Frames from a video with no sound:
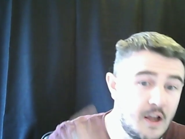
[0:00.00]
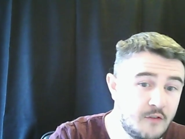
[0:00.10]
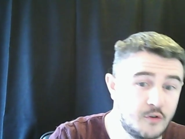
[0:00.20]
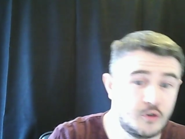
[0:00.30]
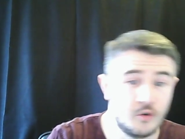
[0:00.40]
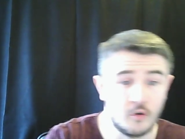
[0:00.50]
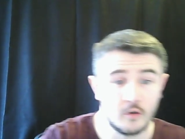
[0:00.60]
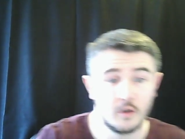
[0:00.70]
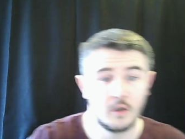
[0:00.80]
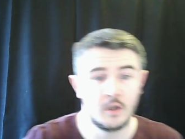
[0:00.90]
ever
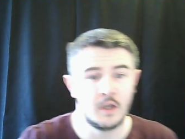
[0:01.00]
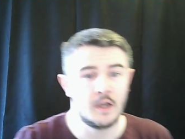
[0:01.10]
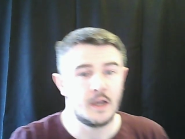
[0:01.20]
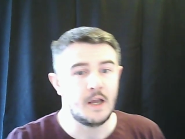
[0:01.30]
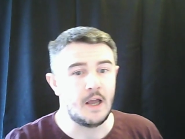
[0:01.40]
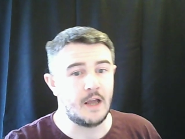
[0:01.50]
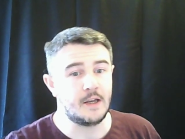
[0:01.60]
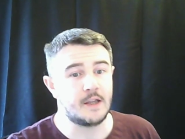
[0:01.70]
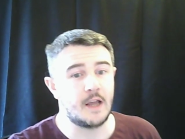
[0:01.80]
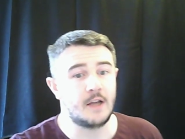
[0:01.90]
done
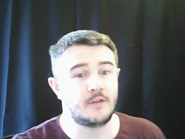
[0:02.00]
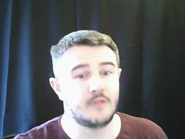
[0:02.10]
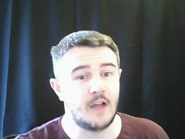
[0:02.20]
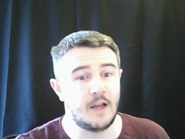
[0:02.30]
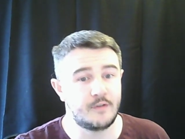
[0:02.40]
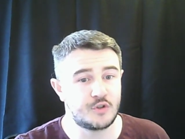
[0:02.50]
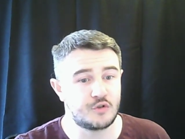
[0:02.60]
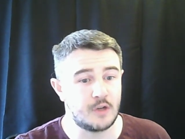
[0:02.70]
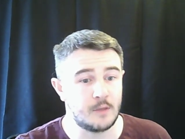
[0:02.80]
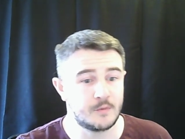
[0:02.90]
any kind of live
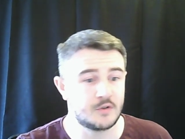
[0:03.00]
stream.